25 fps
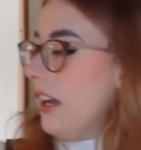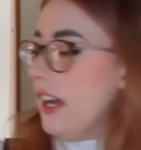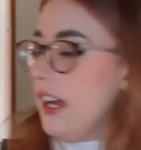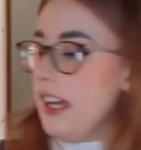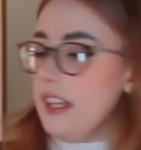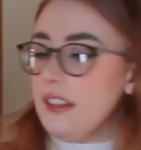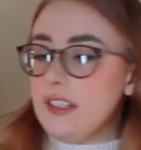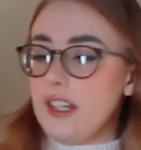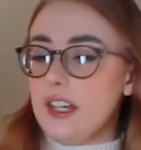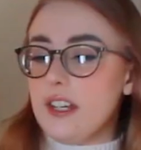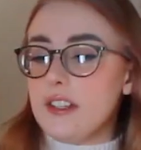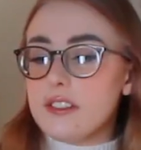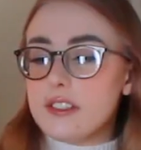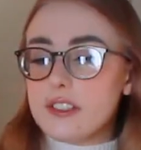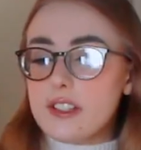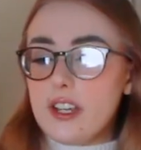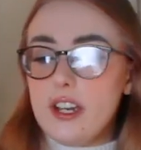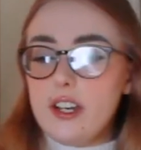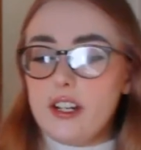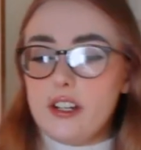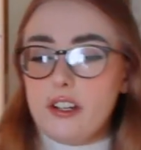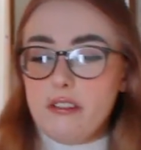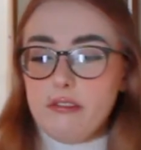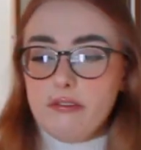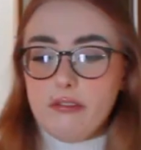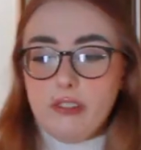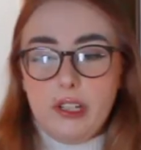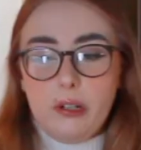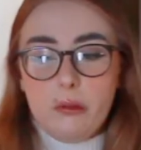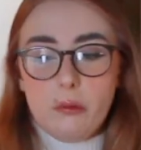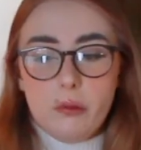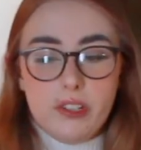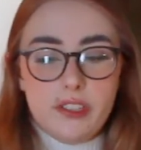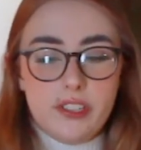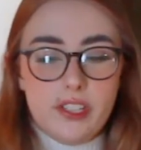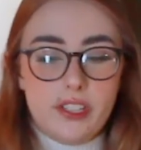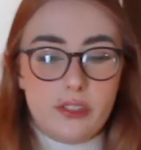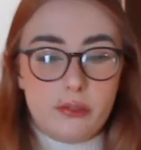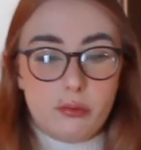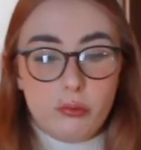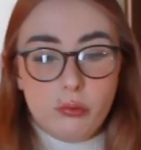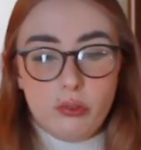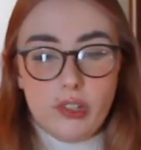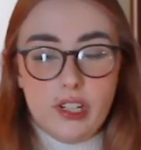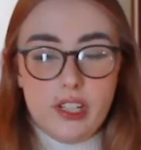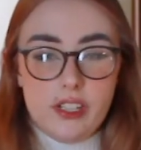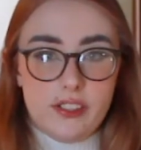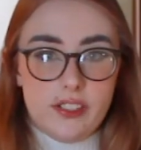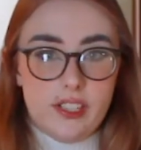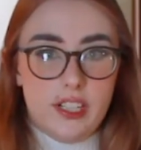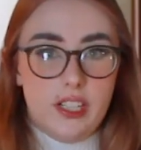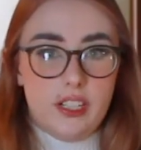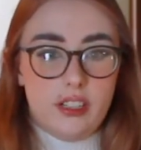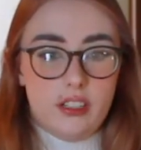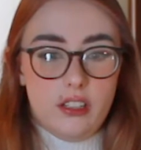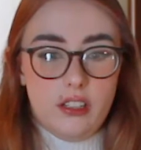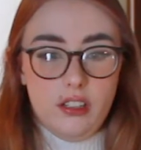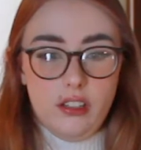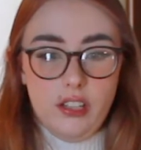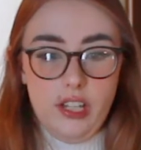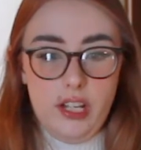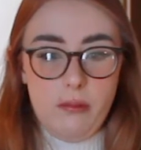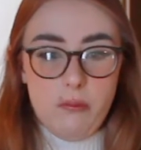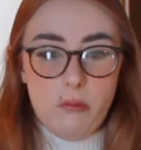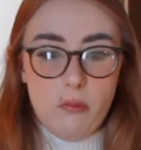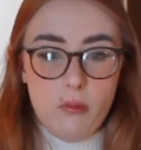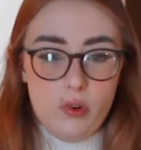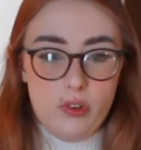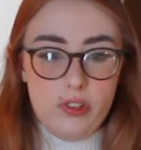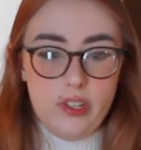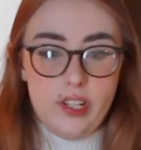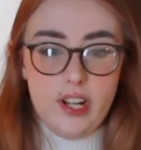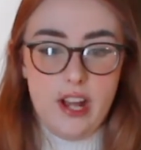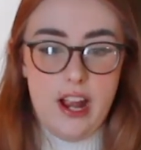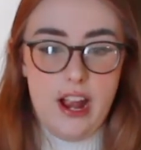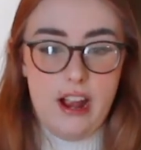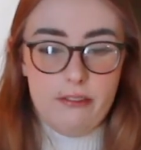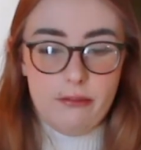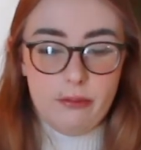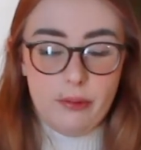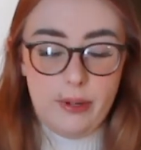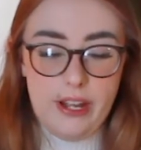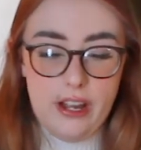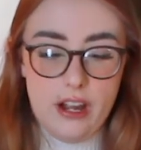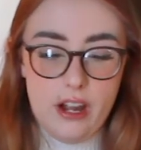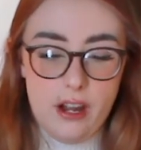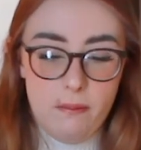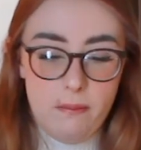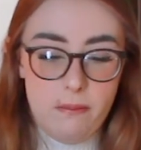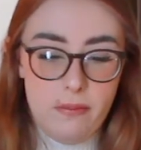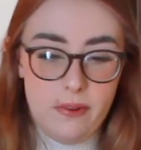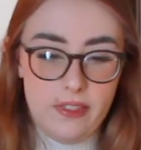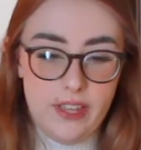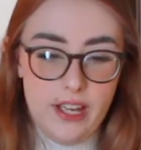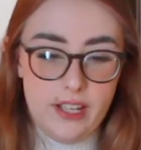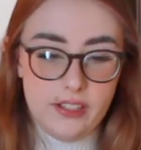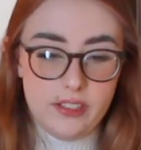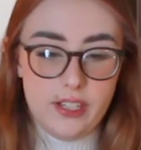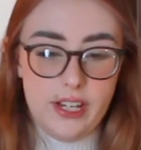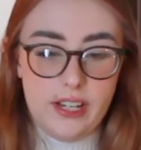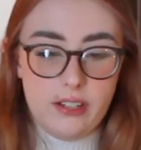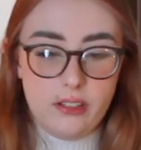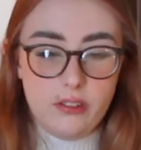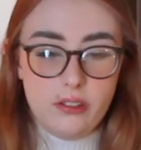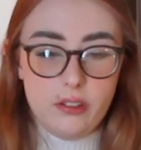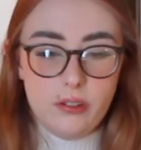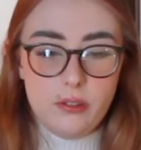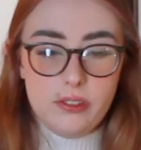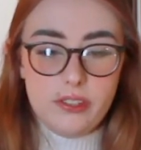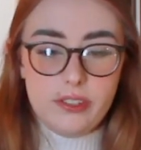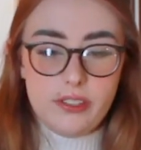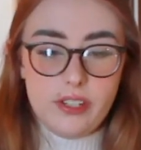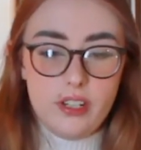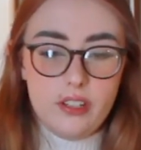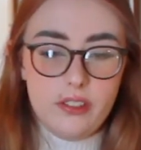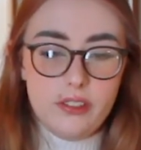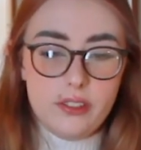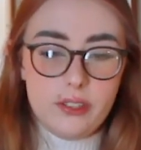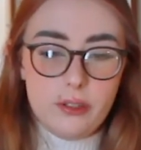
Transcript: And that's kind of like, once it's risen like more than halfway up, that's how you know it's done.